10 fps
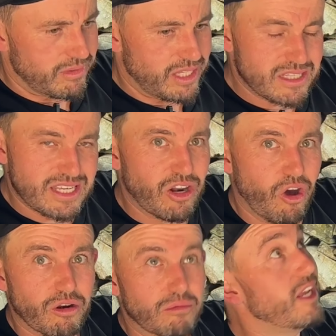kids get
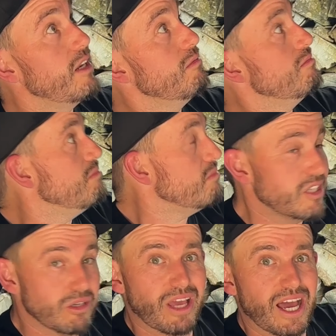hot in
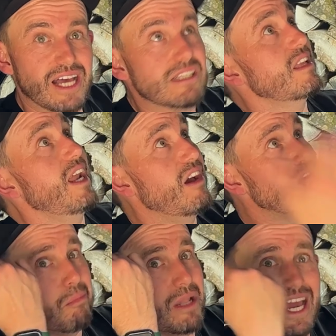little cars that
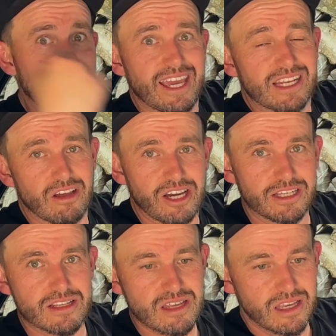have black
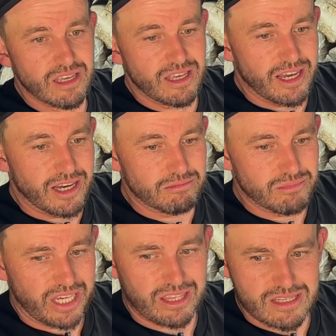headliners
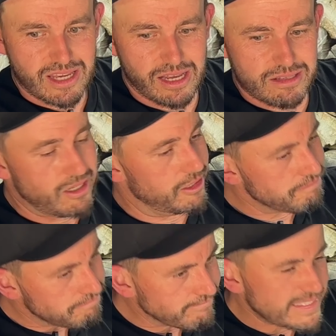like this car. So
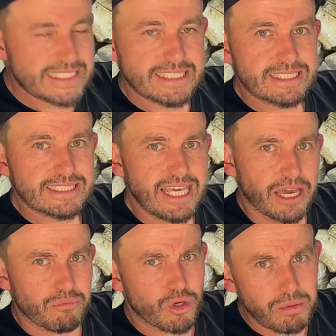yeah,
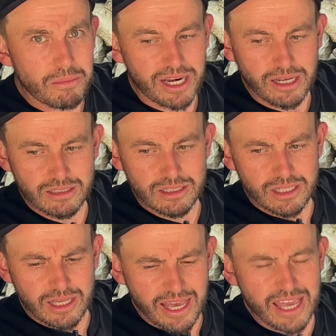could be better.
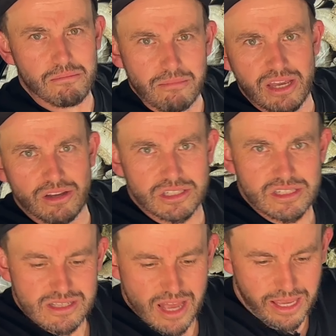Hey, may I just
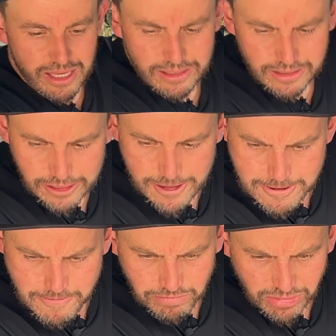say,
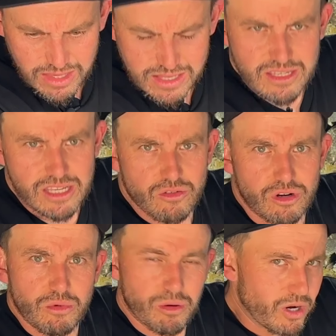this seat
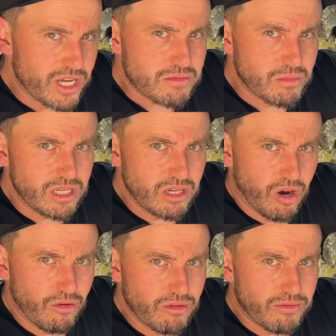trim reminds me
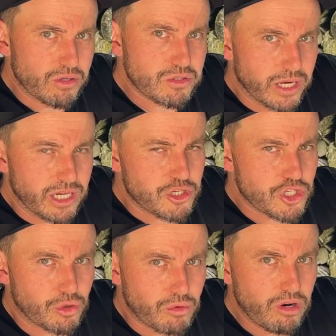of the Volkswagen
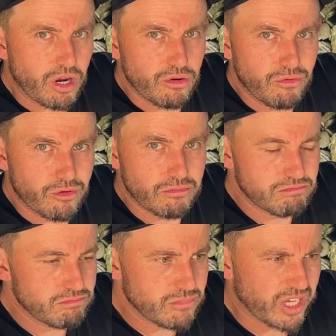Scirocco
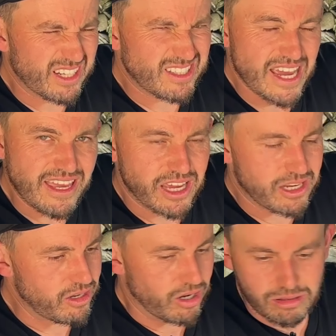from like a decade
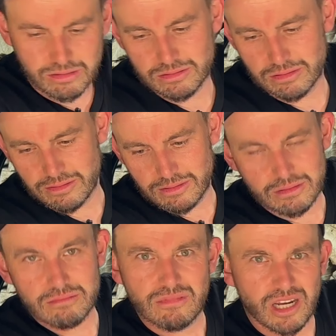ago,
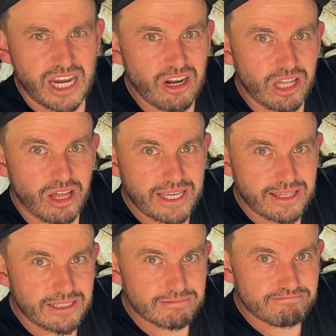and I like that.